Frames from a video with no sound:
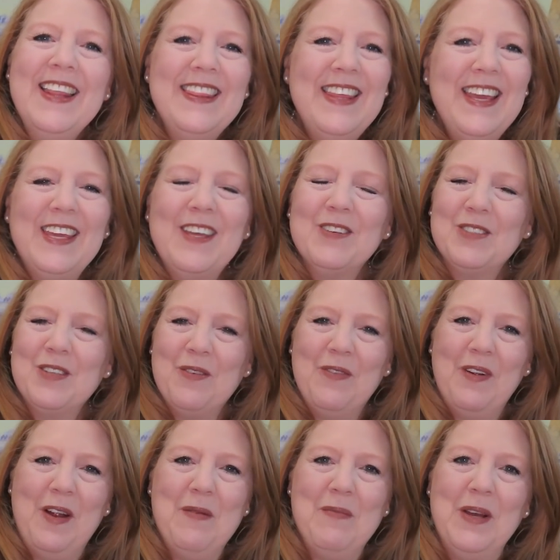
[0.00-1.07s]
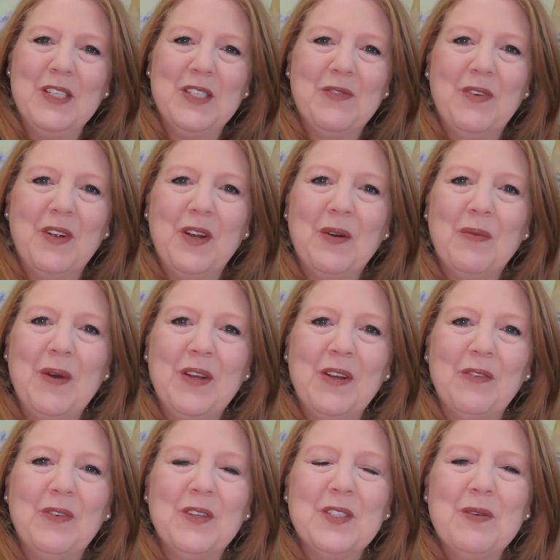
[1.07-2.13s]
Thank you so very much for your
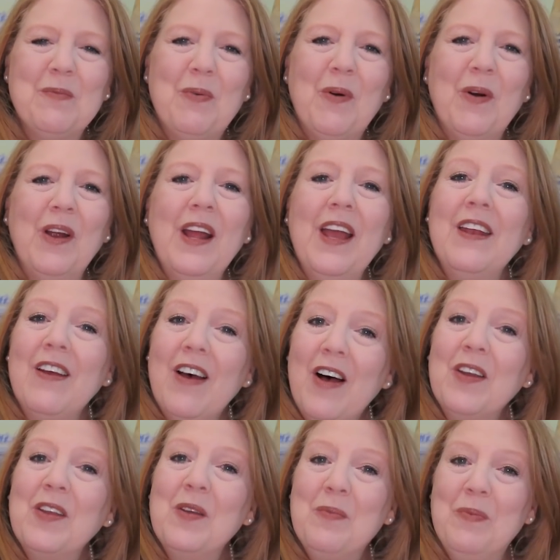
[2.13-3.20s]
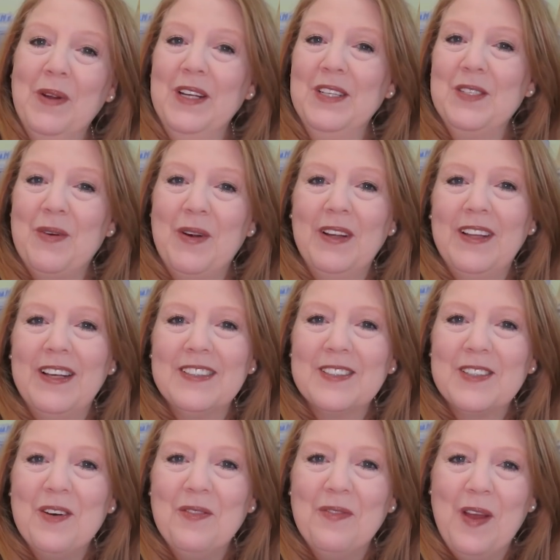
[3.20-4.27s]
wonderful support and all you bring to our
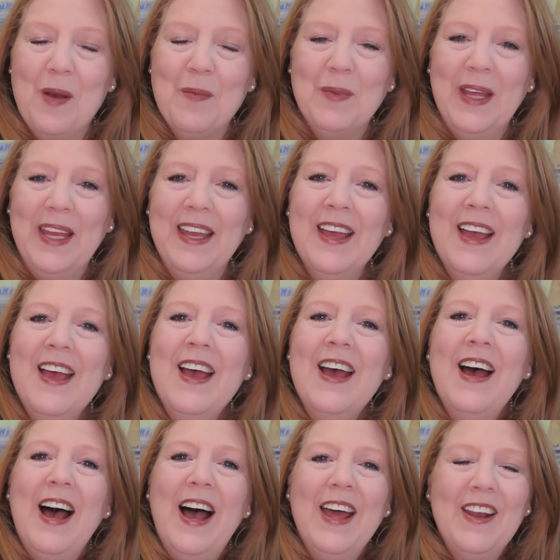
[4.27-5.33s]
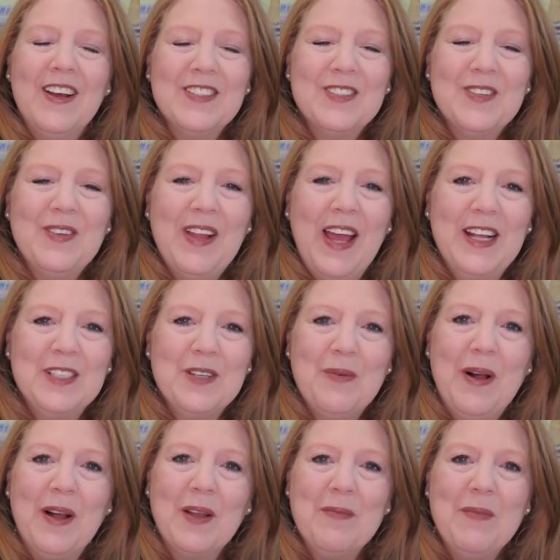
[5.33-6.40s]
Let's Go family. I'd also like to
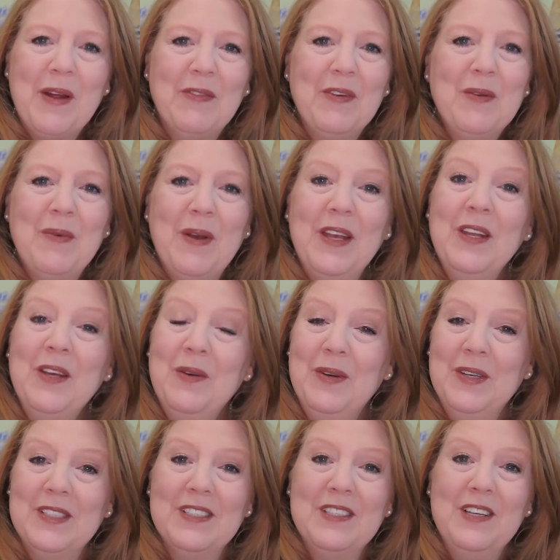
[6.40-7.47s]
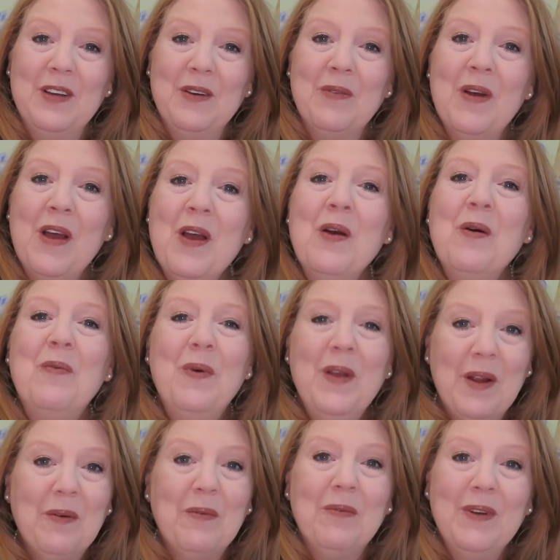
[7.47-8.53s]
welcome everyone who is new.
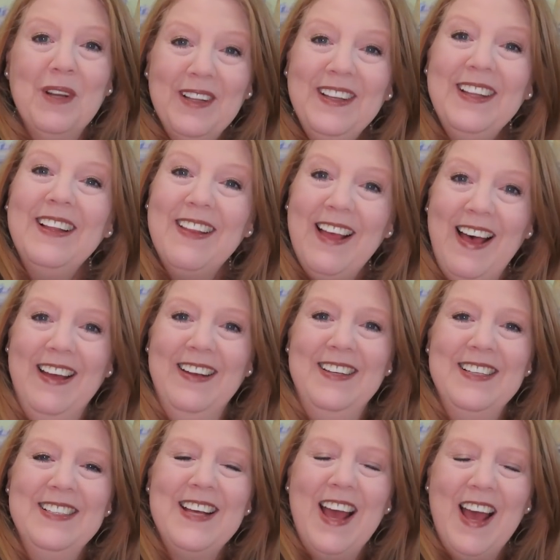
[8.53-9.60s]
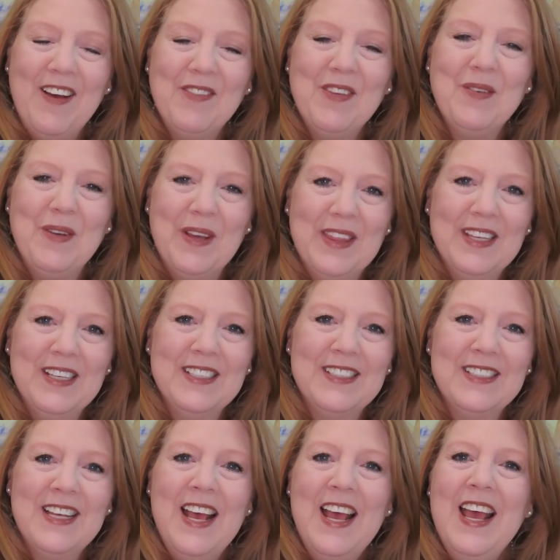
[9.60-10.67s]
We are really glad to have you with
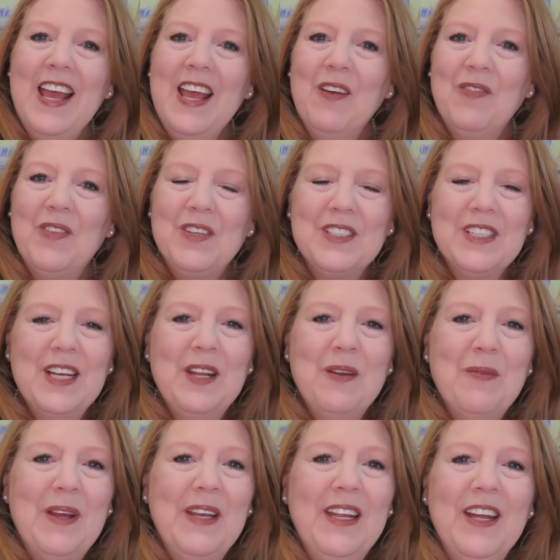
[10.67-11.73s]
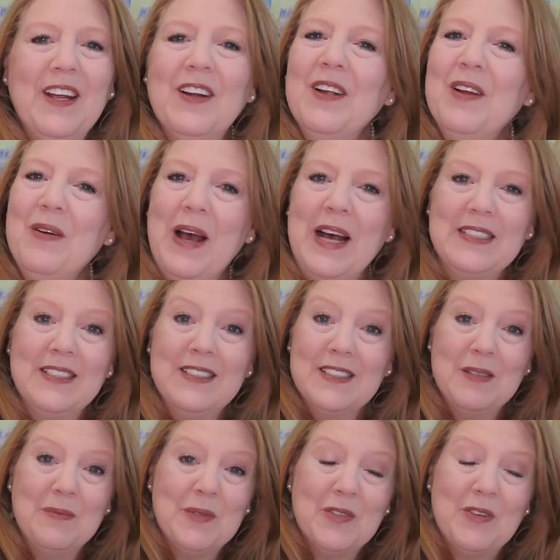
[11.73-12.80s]
us. If there's anyone here who
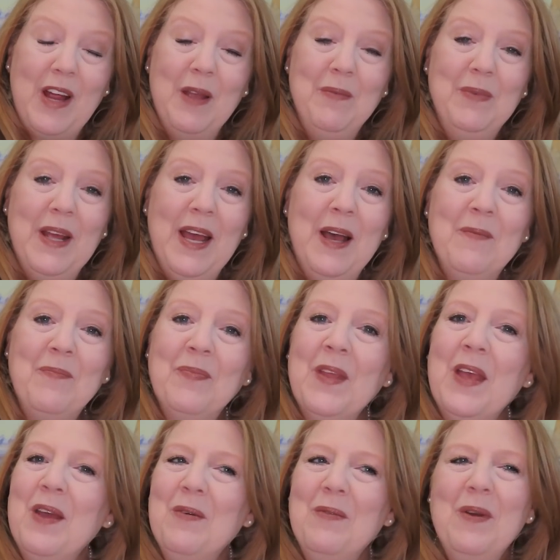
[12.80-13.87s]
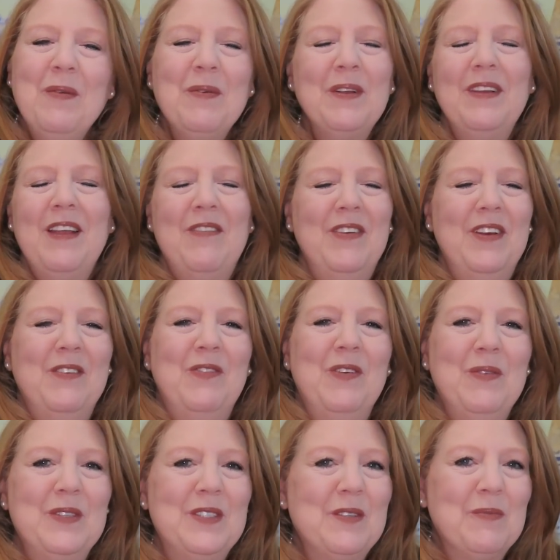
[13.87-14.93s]
hasn't subscribed yet, we would love it if
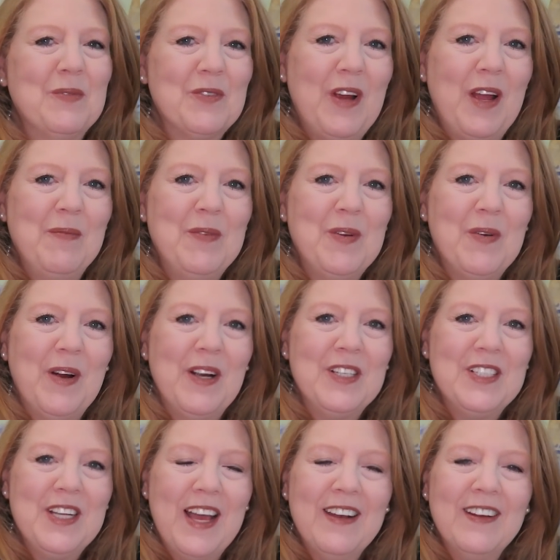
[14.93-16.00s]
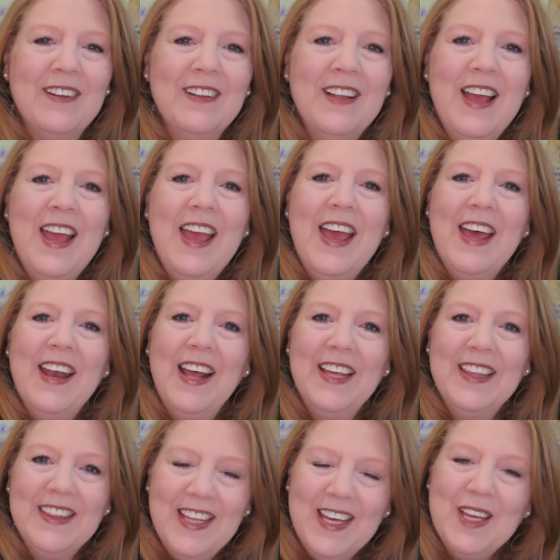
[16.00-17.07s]
you would subscribe to our channel, and
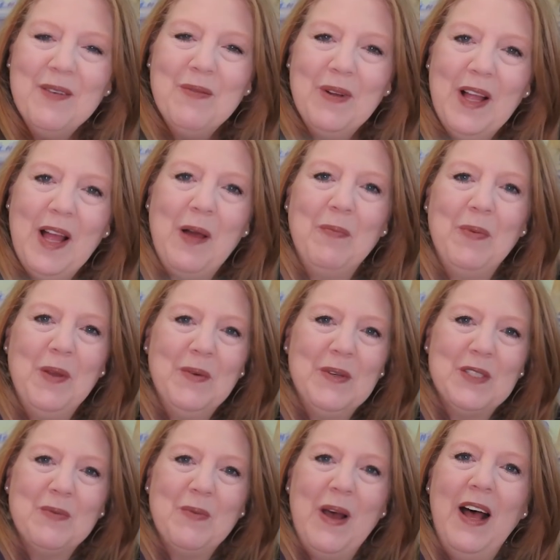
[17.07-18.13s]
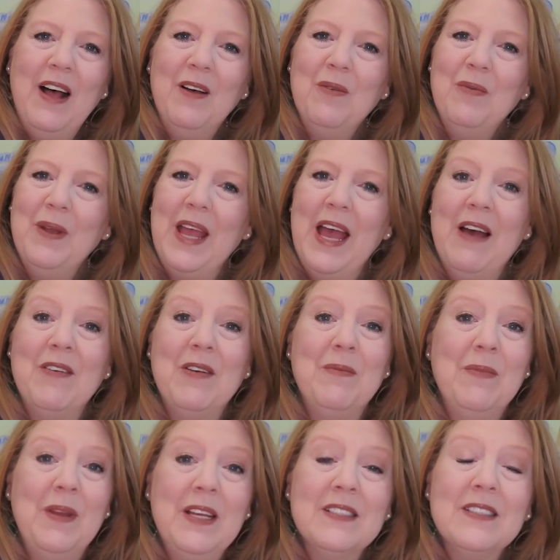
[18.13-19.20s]
I think it will help you as well. We have an
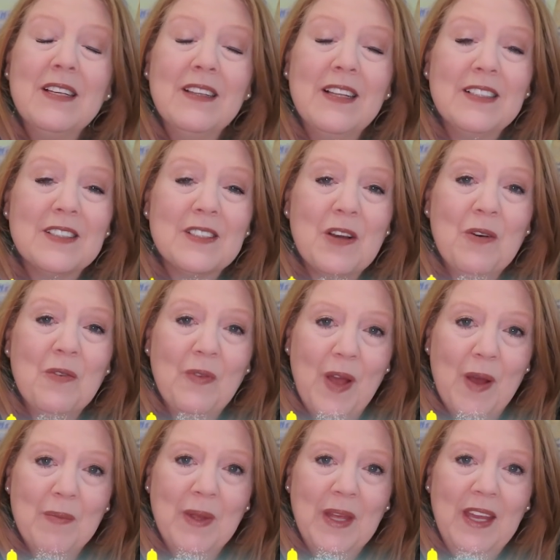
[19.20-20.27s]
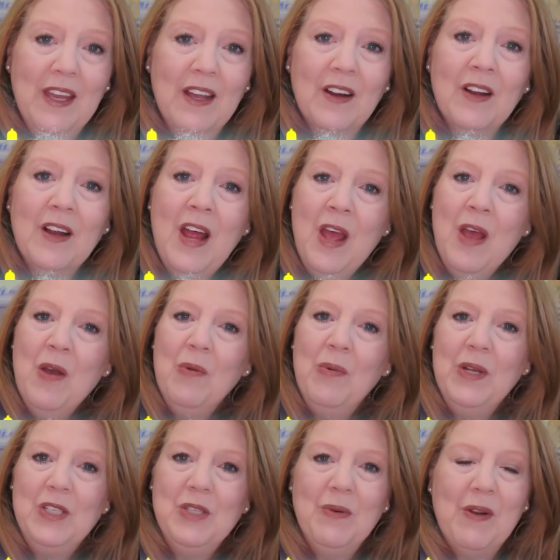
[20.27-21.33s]
amazing Let's Go family here.
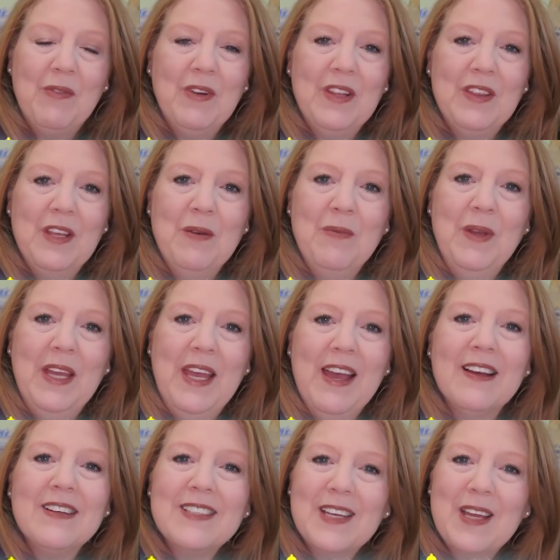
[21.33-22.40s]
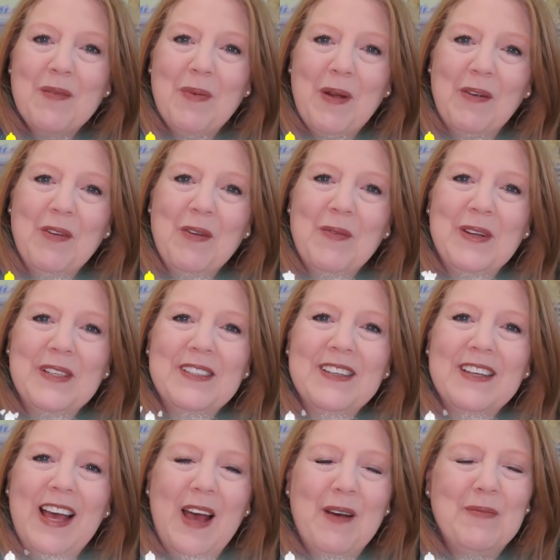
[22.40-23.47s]
We do everything we can to keep
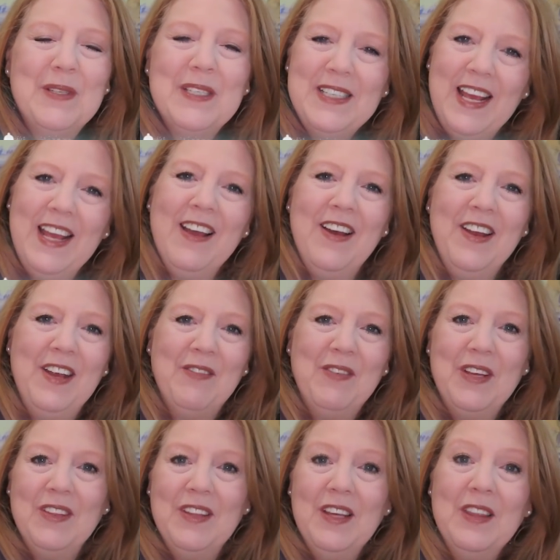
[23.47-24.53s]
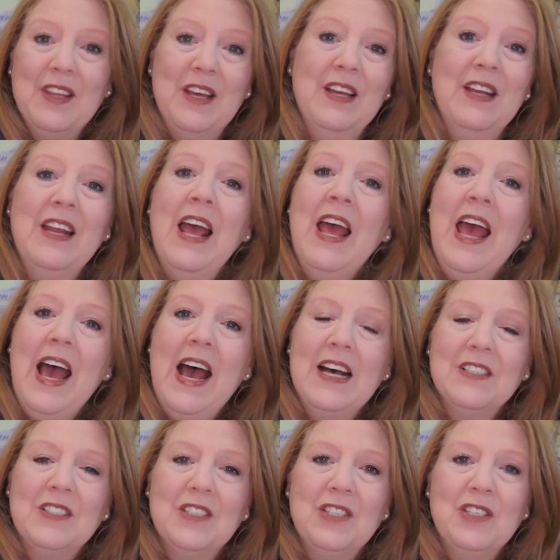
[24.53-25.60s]
everyone up to date on everything that
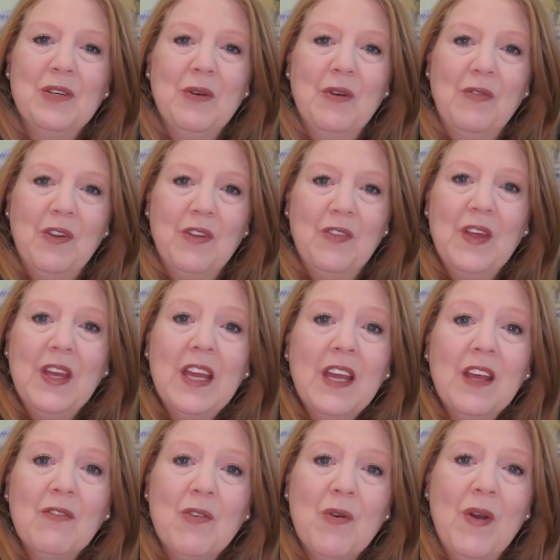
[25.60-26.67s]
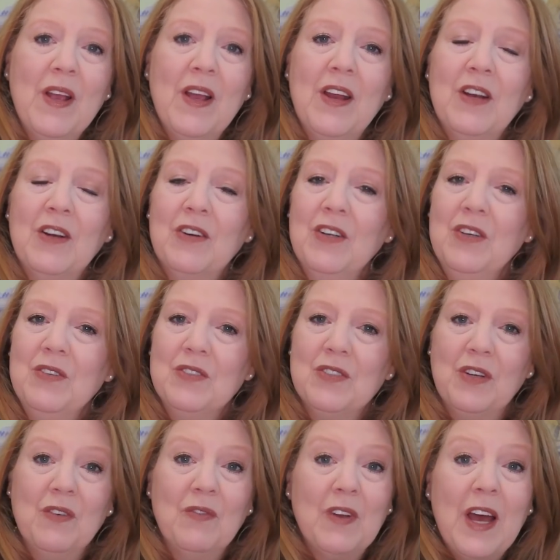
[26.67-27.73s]
has to do if you're thinking of going on a cruise
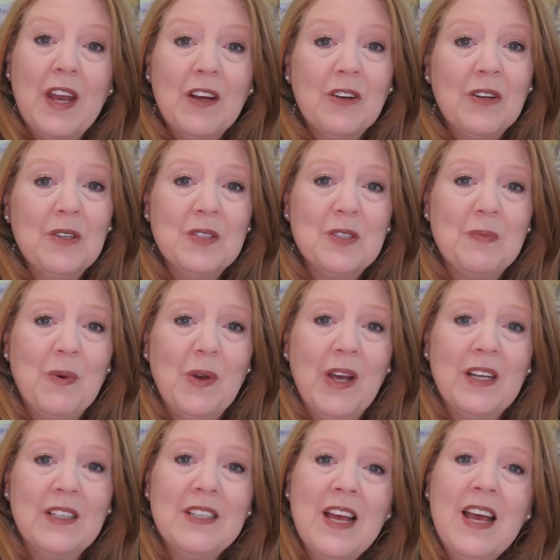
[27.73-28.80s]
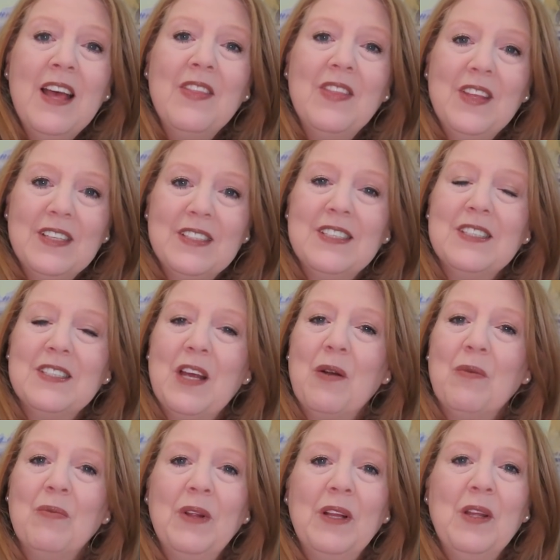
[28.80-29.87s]
or you've got a cruise booked. This is
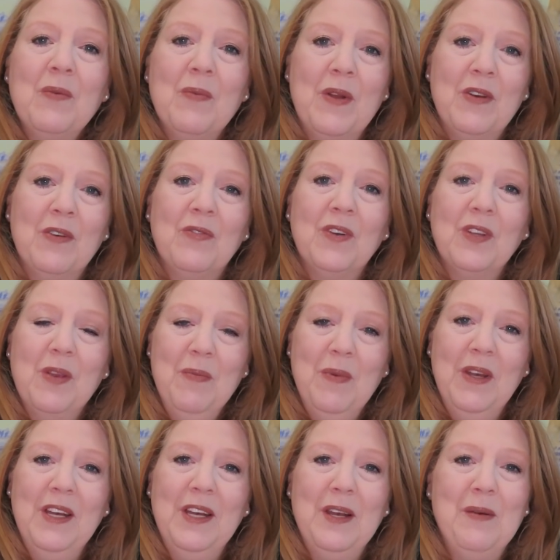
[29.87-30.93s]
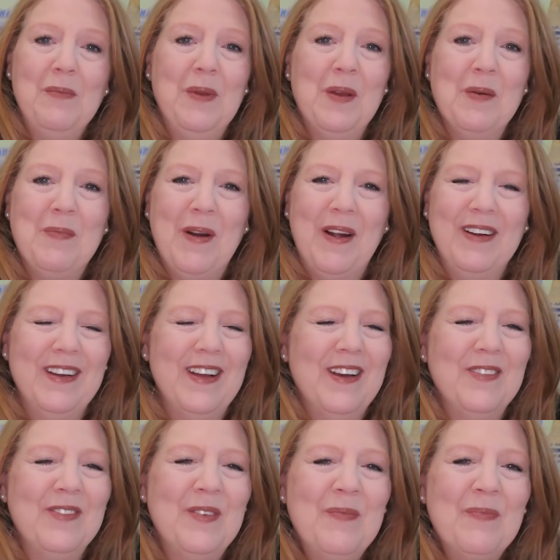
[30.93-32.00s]
a really wonderful community to be a part
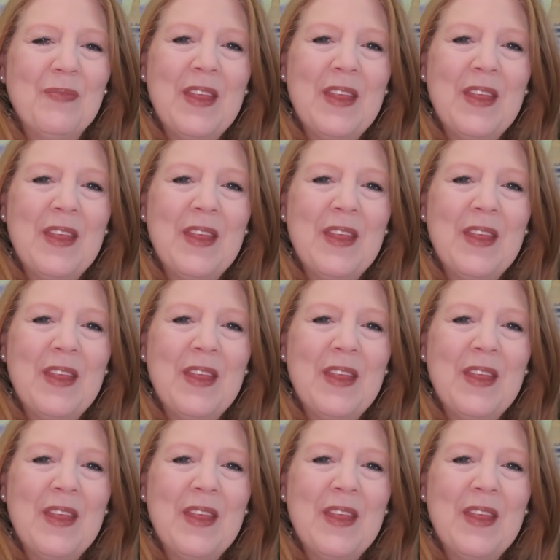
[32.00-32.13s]
of.